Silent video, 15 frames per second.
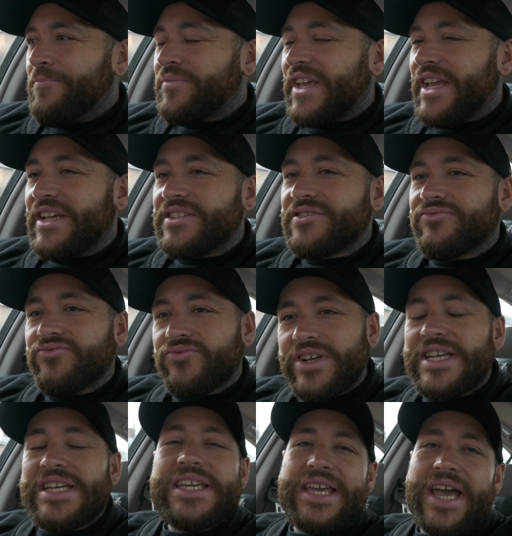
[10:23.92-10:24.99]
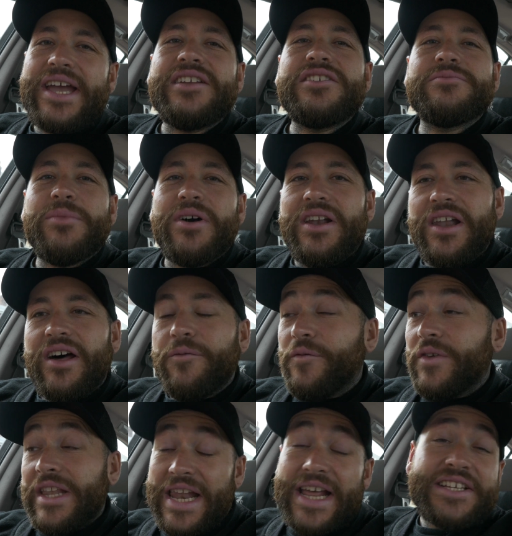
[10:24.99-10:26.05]
it's regained my love
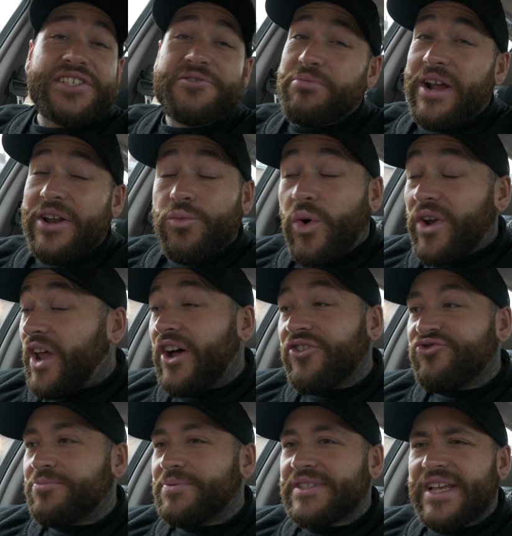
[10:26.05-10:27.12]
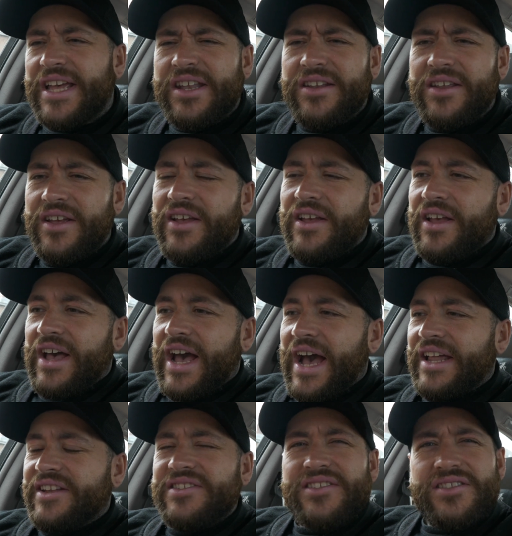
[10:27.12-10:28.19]
for the Lexus brand 100%.
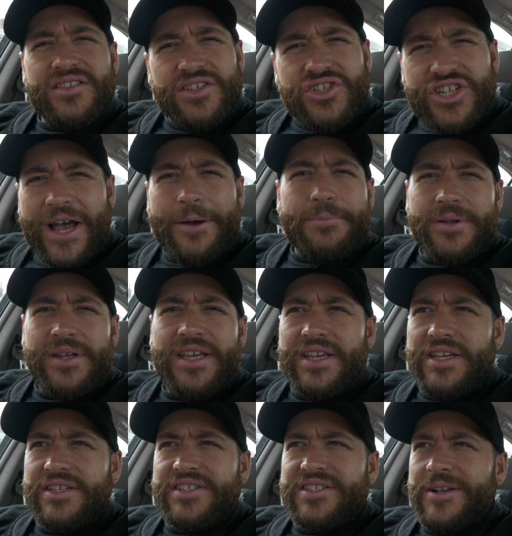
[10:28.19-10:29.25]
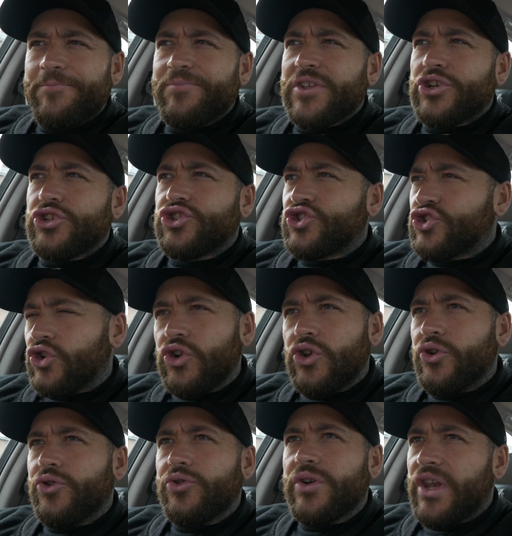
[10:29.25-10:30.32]
and the Japanese
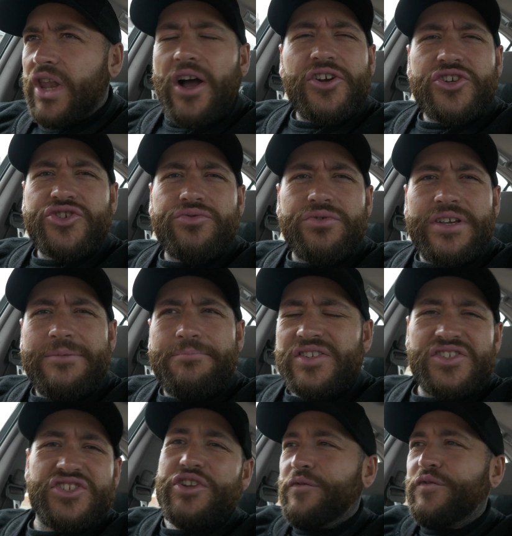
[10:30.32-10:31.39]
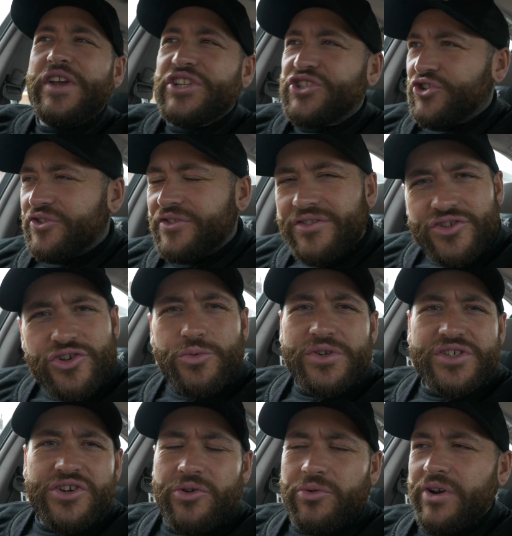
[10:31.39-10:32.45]
saloon luxury division, you
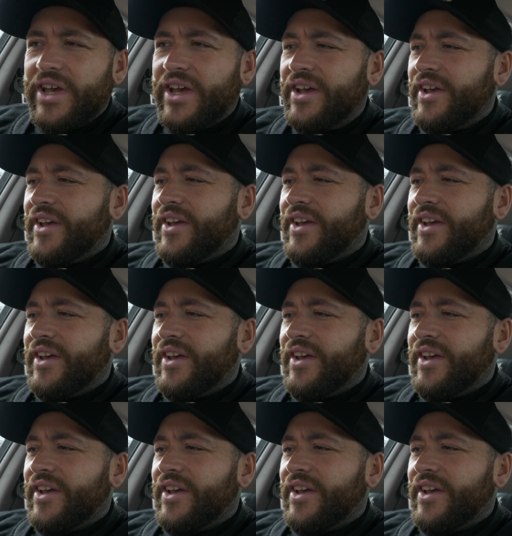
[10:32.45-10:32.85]
would call it.